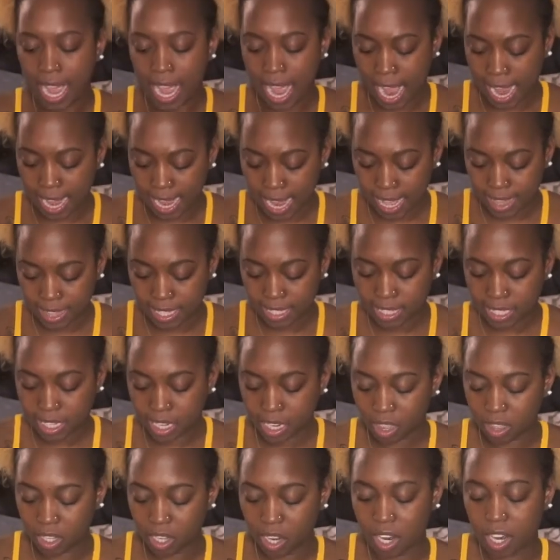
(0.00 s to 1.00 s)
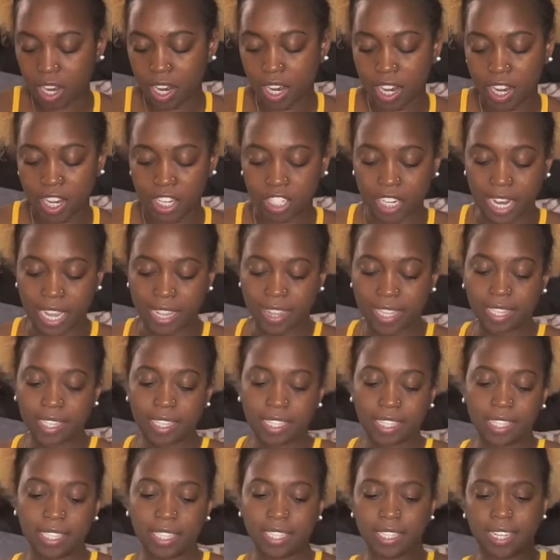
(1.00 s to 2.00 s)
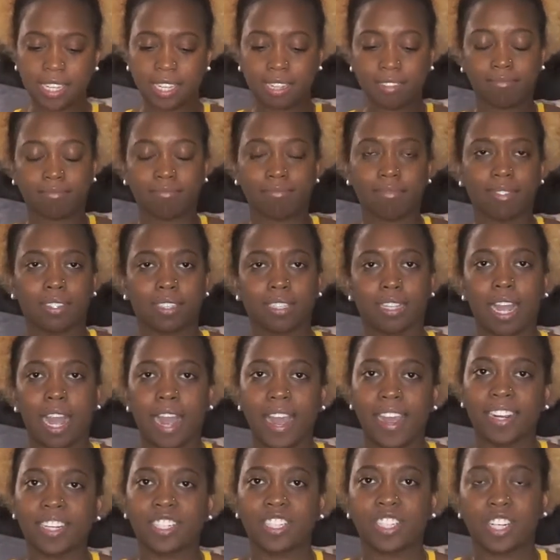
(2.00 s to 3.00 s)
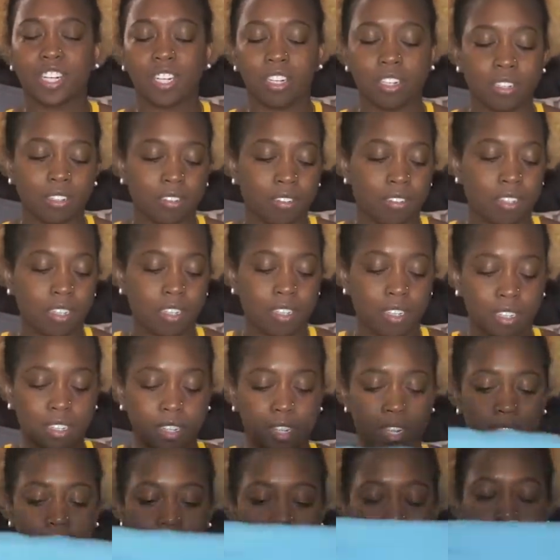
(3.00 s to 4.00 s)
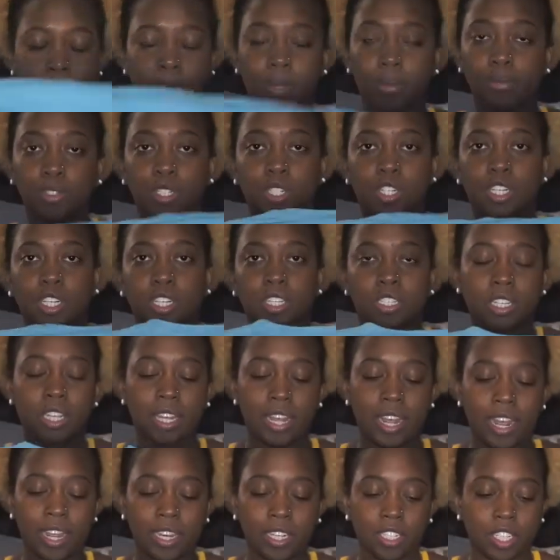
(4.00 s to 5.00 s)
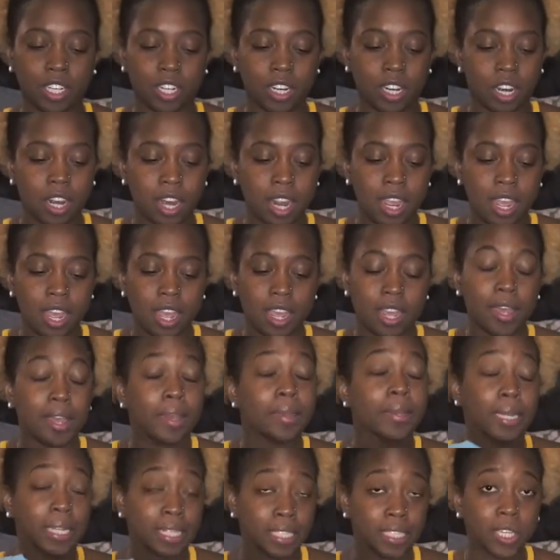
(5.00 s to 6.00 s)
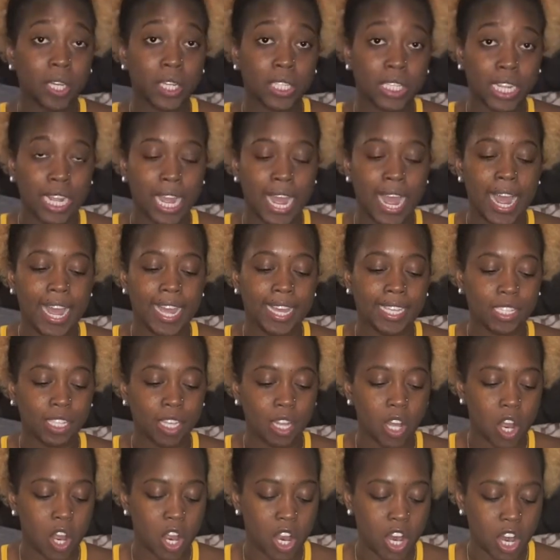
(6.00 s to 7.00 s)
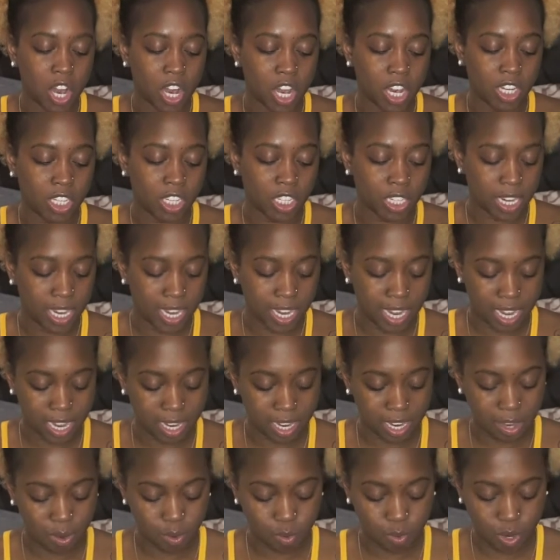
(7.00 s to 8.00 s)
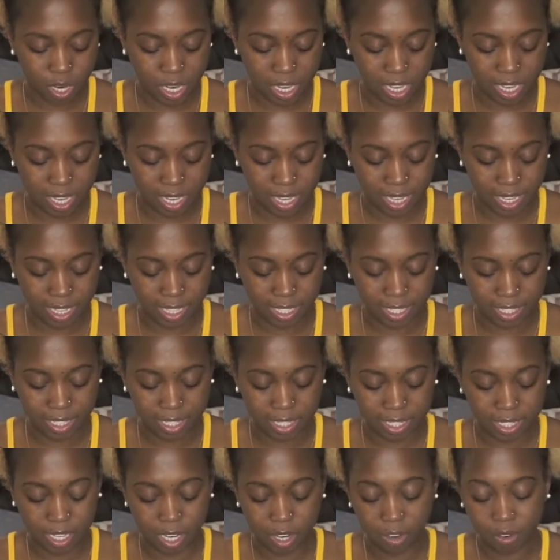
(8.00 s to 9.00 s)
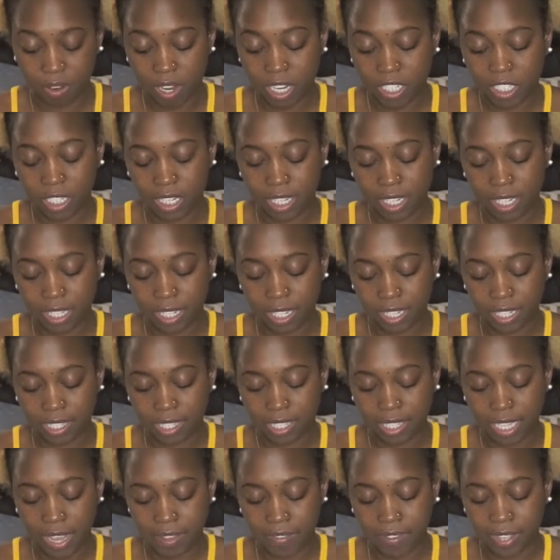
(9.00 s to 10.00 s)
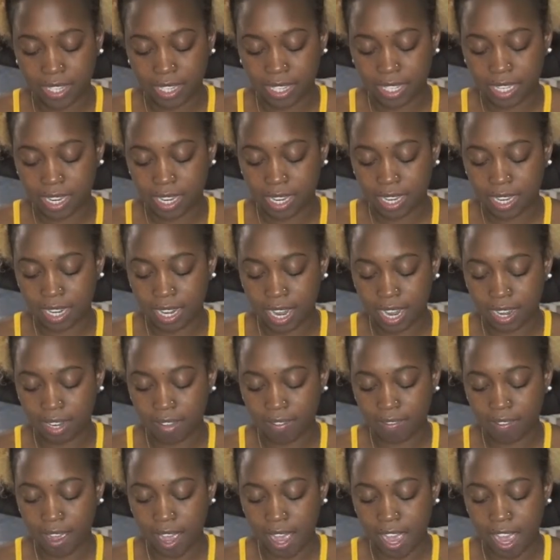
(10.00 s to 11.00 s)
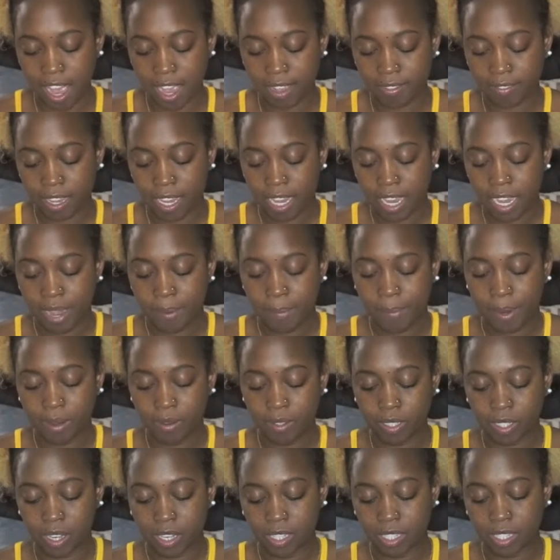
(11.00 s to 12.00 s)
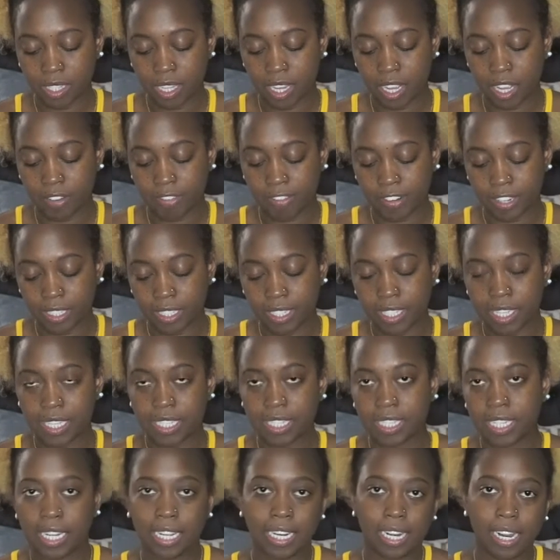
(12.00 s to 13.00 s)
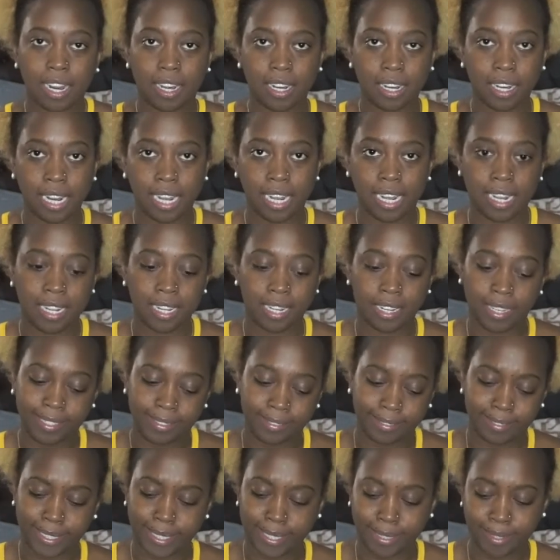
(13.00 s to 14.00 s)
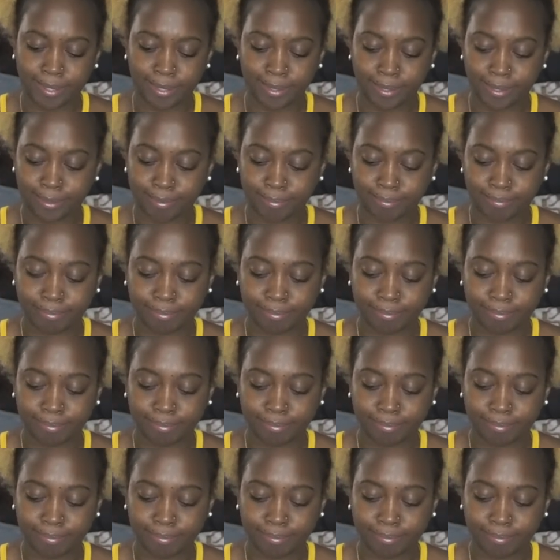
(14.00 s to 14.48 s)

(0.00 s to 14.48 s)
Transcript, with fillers: I got this in a large. I think this is a guy shirt. Um, I'm sure it's a guy shirt. So it's a guy's large and it was originally $17.95, but it was on sale for $16.99. So